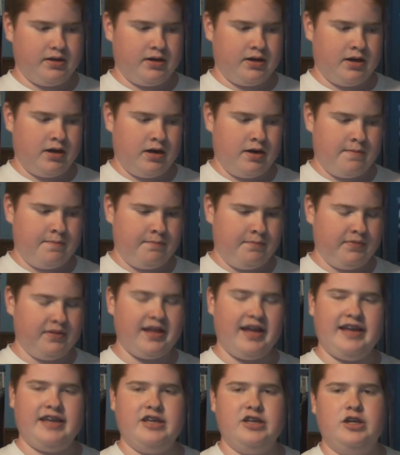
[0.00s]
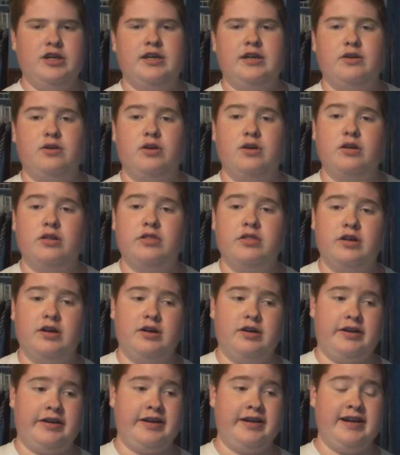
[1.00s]

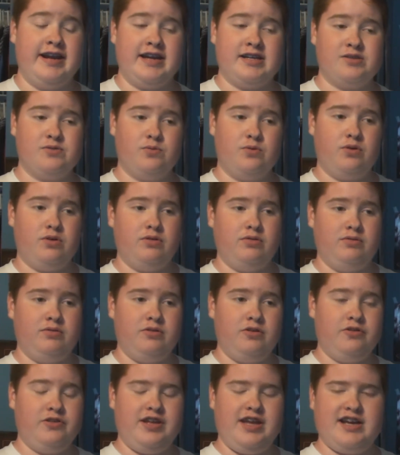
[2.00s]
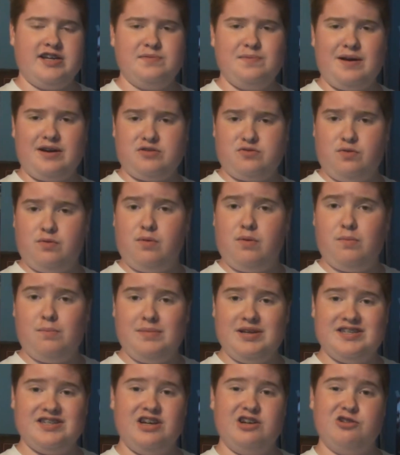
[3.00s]
the Kinect will, or the Xbox One will
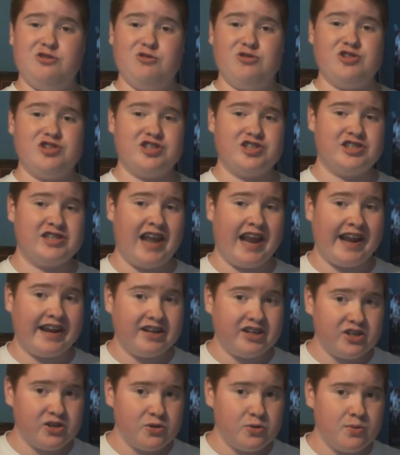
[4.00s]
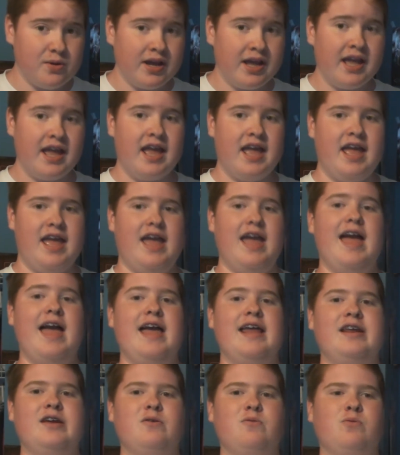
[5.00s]
misunderstand you,
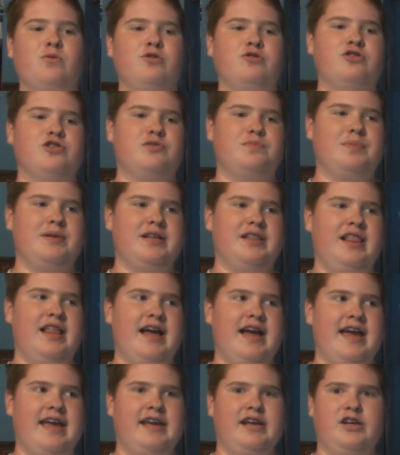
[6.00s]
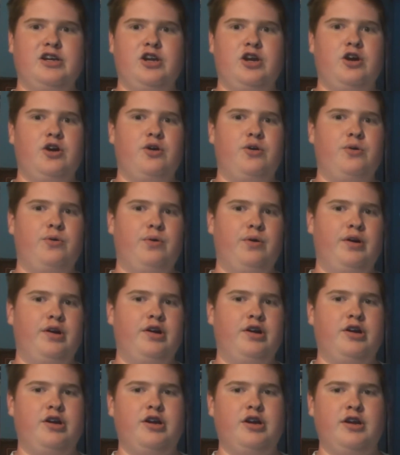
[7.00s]
and it will just be like, no...
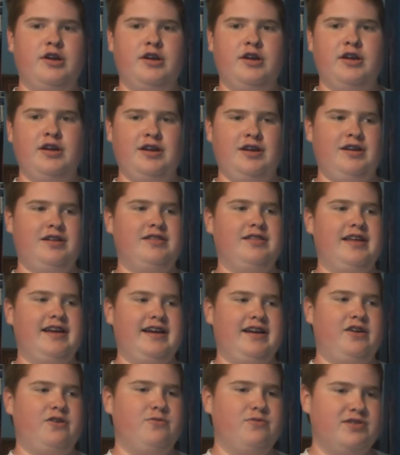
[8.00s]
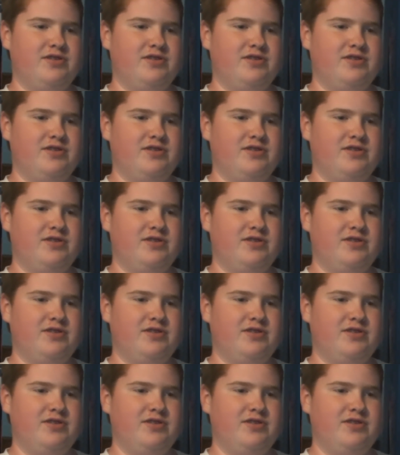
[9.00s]
Like,